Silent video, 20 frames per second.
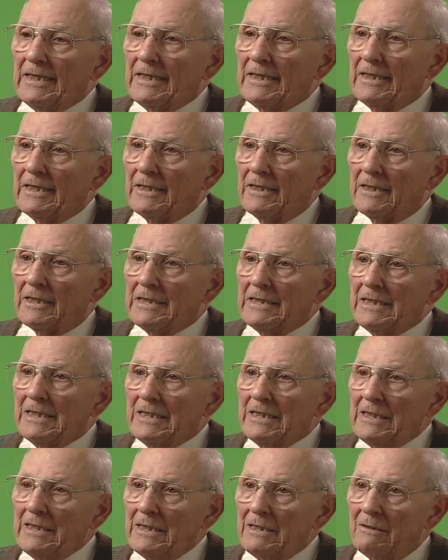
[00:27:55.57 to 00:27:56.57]
In
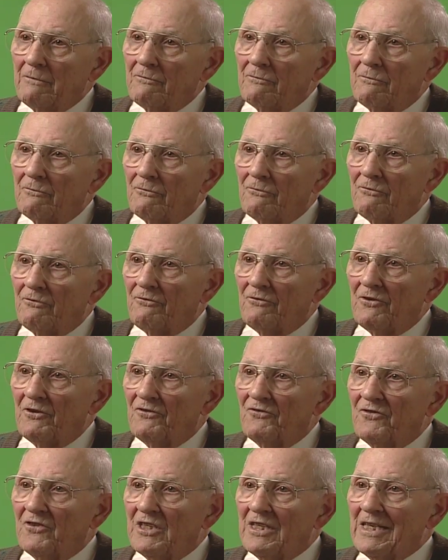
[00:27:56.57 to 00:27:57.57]

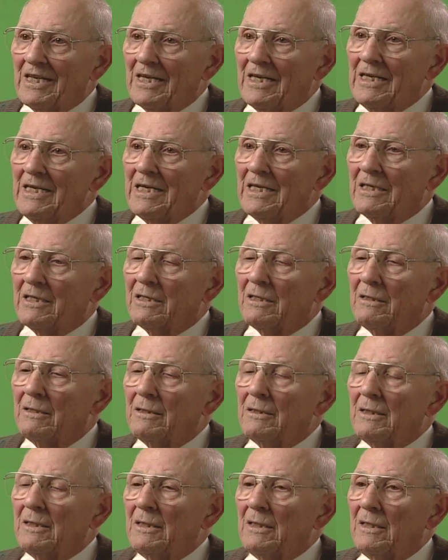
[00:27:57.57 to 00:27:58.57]
1958,
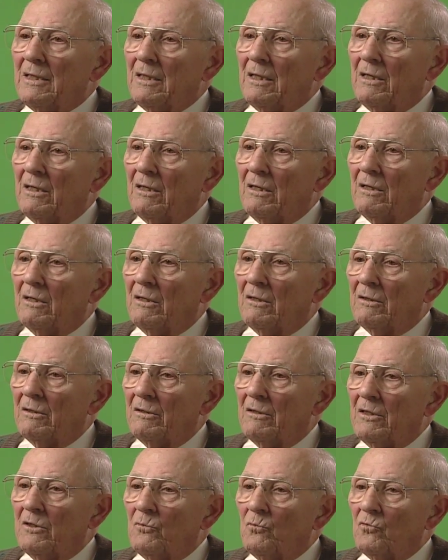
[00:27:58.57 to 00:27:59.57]

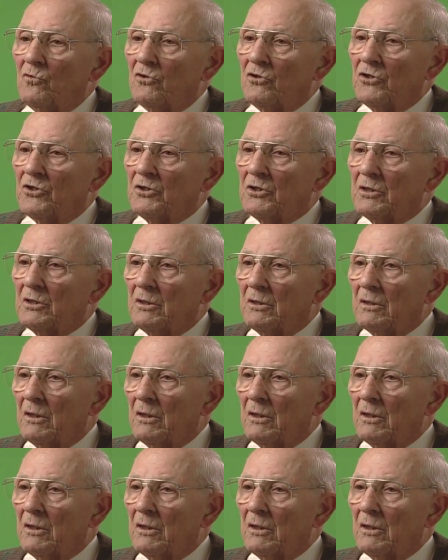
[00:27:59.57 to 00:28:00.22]
it was